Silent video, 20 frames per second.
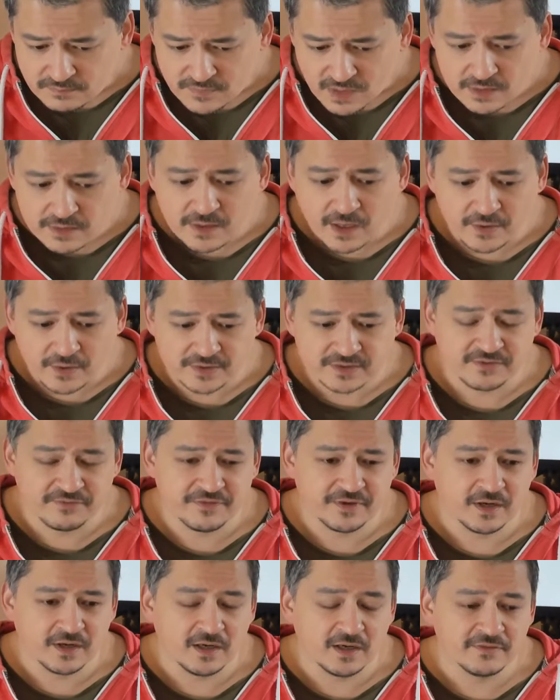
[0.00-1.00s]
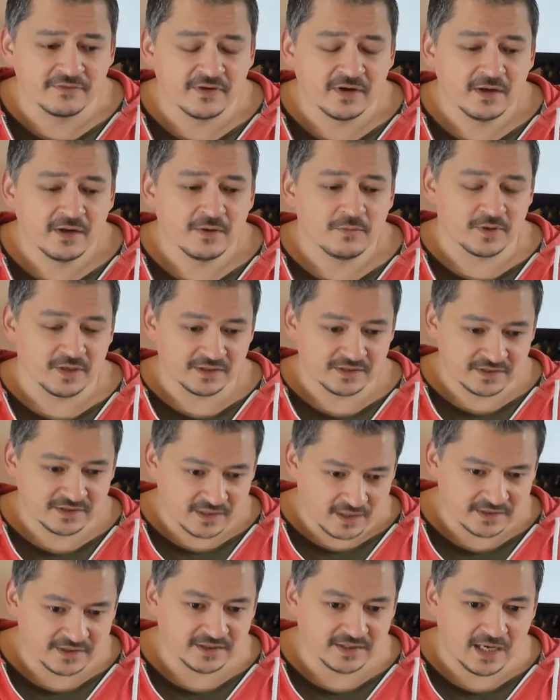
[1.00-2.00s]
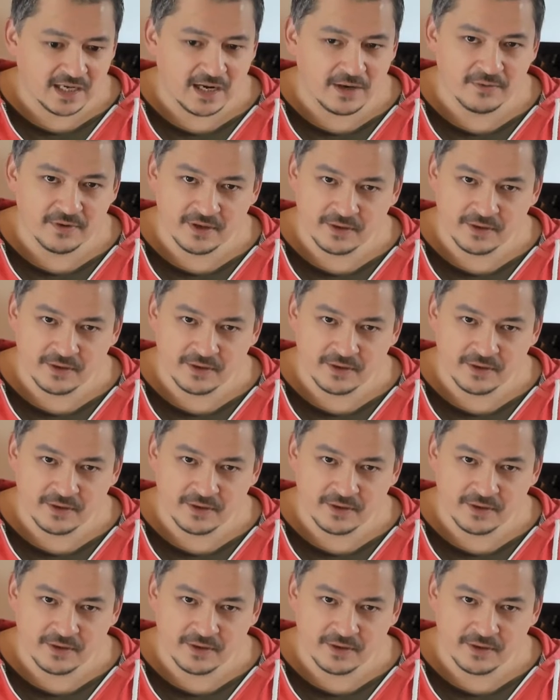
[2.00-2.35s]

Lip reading: You know, it's something when I started out,